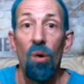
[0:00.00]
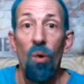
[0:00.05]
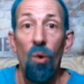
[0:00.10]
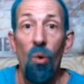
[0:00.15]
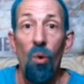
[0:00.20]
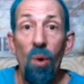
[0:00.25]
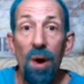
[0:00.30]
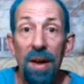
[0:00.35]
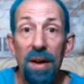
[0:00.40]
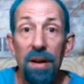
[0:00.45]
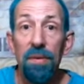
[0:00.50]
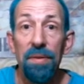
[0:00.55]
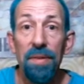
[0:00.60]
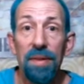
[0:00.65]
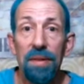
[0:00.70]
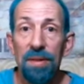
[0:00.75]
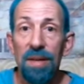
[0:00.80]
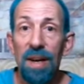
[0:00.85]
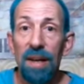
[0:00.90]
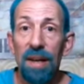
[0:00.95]
Well, in the
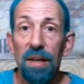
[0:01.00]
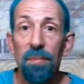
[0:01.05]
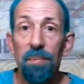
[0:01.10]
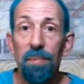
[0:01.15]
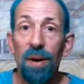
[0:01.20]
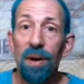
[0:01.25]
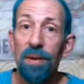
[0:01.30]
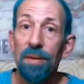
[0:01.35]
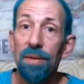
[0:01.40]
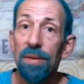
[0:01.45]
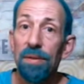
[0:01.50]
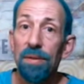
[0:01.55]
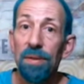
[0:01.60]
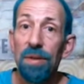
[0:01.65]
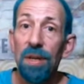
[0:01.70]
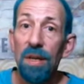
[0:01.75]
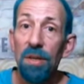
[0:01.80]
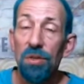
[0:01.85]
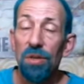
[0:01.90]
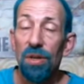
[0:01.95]
second part of this
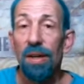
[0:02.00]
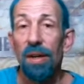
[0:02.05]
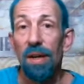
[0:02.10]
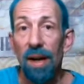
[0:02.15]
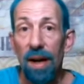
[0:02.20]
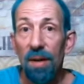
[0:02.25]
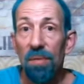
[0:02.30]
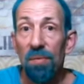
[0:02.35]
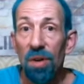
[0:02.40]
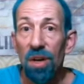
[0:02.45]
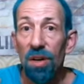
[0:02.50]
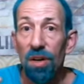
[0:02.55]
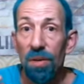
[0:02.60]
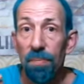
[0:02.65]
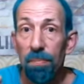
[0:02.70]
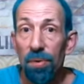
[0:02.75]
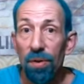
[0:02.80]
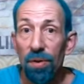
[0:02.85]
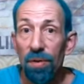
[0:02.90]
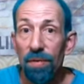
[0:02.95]
teaching, I'm going to
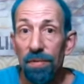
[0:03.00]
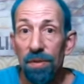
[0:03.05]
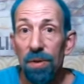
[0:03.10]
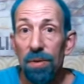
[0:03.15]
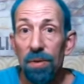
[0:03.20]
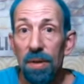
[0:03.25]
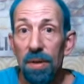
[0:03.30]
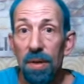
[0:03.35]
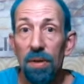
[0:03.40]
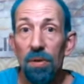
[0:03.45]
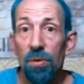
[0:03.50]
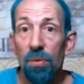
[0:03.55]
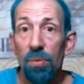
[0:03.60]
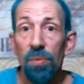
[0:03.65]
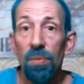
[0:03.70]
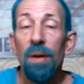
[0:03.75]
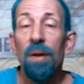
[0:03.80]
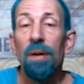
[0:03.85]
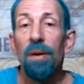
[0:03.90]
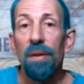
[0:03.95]
prove to you
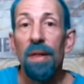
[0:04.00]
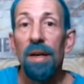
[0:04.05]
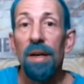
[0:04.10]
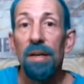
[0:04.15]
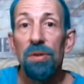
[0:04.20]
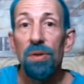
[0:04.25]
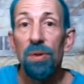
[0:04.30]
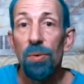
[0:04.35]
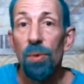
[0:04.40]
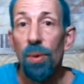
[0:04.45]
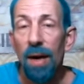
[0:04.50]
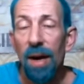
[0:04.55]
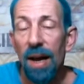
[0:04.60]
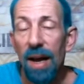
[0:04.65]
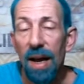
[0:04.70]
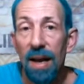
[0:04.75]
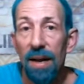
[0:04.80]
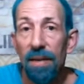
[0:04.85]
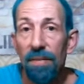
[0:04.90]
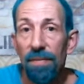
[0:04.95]
that you
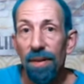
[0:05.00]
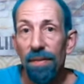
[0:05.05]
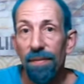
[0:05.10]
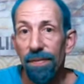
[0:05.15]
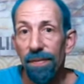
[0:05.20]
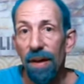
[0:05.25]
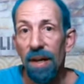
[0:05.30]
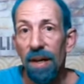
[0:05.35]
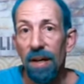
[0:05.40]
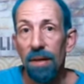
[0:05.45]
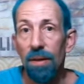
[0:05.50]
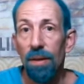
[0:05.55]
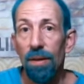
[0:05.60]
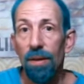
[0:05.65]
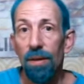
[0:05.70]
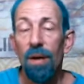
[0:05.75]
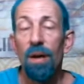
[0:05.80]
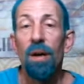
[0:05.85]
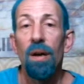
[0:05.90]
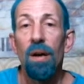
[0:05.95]
have the faith
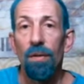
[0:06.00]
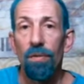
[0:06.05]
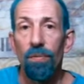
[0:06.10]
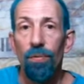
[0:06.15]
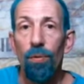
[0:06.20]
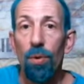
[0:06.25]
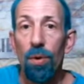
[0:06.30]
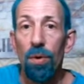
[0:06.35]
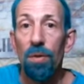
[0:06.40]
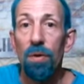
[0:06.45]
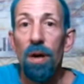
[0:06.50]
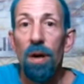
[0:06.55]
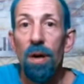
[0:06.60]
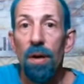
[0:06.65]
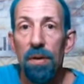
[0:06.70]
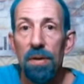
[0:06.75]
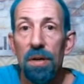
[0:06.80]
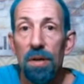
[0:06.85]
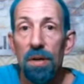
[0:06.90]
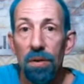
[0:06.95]
for
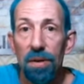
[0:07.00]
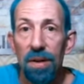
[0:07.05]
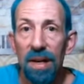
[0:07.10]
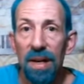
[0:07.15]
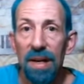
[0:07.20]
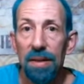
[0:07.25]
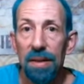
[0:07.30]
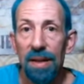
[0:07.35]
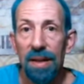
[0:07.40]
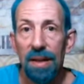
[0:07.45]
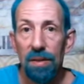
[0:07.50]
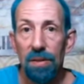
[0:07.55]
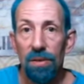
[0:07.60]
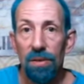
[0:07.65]
your healing.